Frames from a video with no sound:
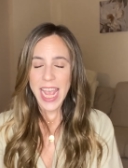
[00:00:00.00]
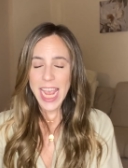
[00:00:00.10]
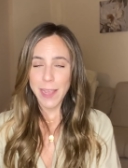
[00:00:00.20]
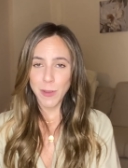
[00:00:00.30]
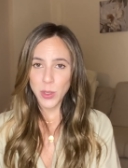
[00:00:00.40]

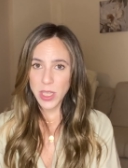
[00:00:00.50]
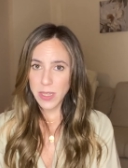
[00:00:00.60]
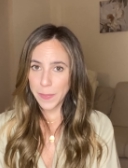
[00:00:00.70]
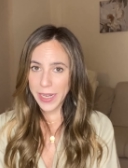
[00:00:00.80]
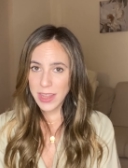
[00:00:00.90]
If you
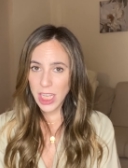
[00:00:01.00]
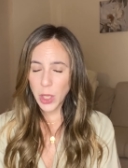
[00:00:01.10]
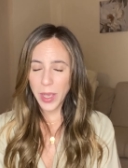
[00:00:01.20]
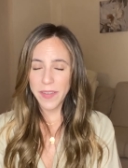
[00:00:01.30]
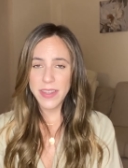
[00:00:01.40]
suspect that
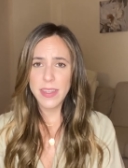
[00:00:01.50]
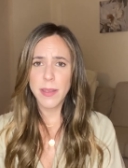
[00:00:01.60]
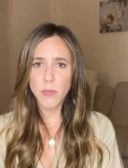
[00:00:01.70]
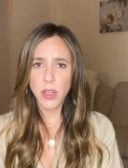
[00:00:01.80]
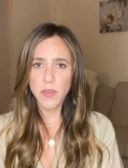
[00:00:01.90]
you have
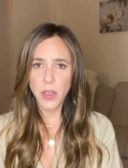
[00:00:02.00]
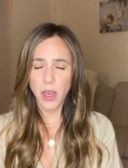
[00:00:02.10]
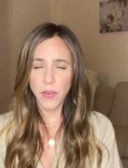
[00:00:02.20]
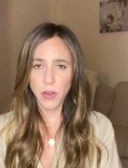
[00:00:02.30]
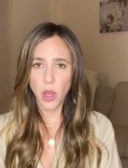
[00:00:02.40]
symptoms
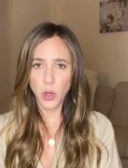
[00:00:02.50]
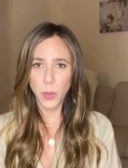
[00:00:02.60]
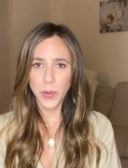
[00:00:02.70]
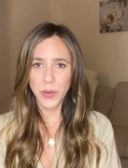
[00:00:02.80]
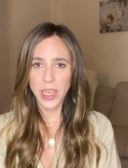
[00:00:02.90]
of an
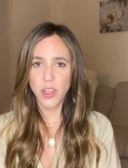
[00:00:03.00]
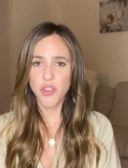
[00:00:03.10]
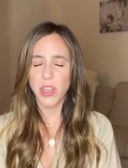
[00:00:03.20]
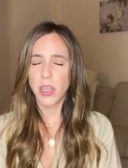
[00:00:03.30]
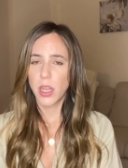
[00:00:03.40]
autoimmune
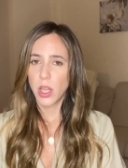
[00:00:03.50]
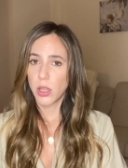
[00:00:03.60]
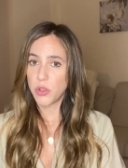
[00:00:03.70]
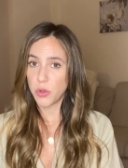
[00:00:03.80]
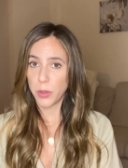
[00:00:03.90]
condition,
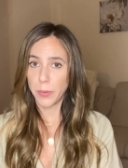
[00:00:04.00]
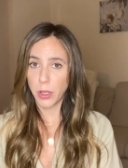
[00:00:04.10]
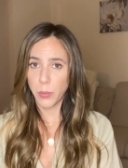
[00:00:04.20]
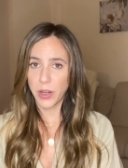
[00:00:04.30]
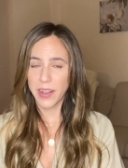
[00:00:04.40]
do the
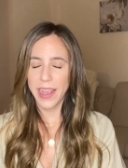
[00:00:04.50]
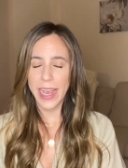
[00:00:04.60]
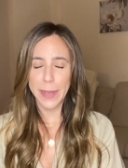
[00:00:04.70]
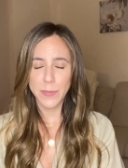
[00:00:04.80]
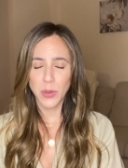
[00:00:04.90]
blood work.
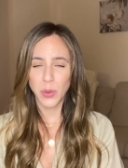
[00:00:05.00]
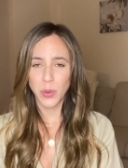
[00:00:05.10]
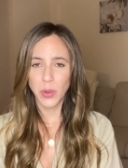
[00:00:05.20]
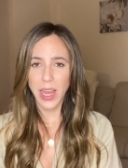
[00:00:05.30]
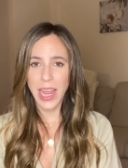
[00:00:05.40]

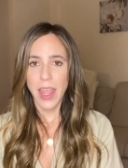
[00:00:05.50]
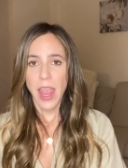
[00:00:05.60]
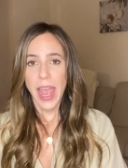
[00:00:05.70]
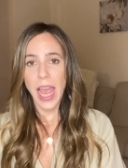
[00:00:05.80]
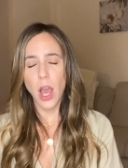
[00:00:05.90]
Absolutely.
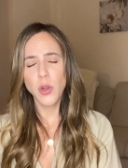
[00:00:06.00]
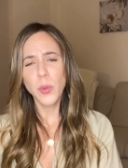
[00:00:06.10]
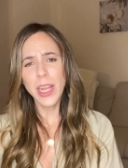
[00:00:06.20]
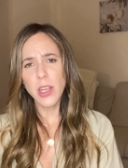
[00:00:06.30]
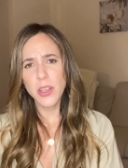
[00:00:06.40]
How do
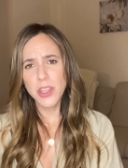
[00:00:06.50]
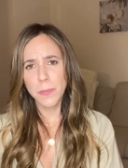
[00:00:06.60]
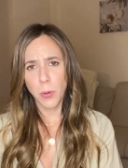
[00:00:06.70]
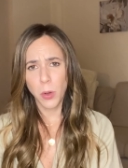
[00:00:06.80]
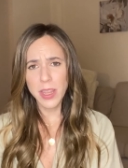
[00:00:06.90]
we
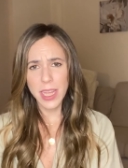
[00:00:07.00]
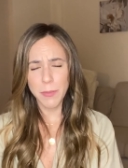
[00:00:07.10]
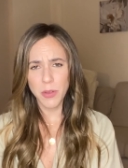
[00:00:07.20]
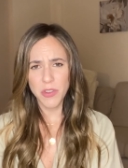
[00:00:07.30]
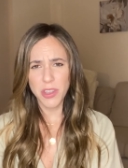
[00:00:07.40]
support the
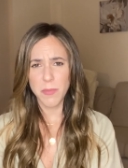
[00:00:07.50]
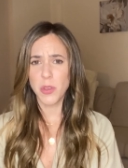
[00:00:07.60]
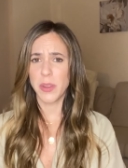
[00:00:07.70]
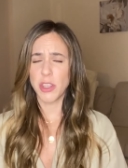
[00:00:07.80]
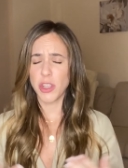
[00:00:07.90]
immune system?
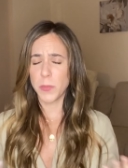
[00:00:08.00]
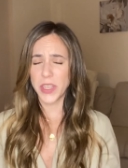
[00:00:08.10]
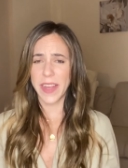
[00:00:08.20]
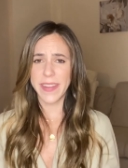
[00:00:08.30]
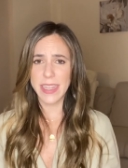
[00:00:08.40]
So let's just
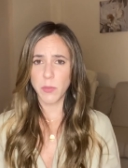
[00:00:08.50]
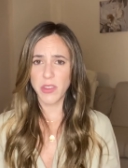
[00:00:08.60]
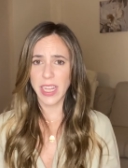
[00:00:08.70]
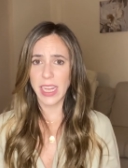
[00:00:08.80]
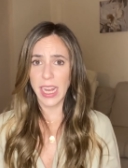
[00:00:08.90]
pretend that someone's
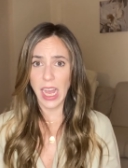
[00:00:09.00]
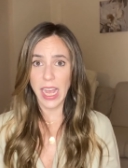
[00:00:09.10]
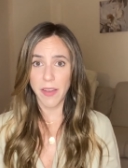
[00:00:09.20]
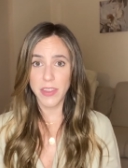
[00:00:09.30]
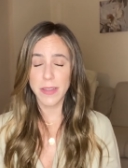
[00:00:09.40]
like, yeah, I
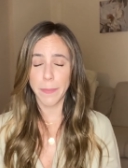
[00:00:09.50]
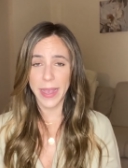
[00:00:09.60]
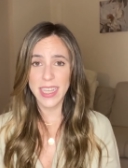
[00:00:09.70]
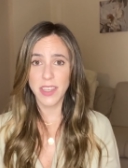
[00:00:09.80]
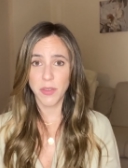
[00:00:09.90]
have this
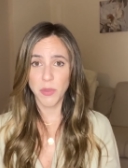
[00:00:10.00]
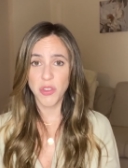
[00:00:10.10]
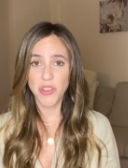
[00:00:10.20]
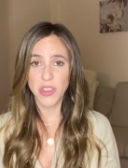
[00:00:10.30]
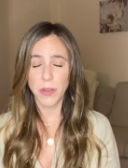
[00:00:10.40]
massive
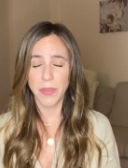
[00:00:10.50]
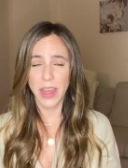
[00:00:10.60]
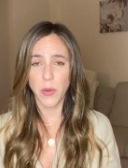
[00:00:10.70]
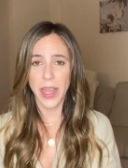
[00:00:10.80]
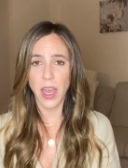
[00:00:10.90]
immune system
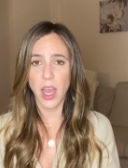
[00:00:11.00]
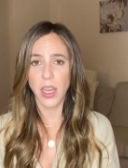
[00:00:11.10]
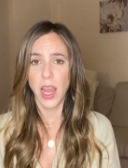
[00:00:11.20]
thing going on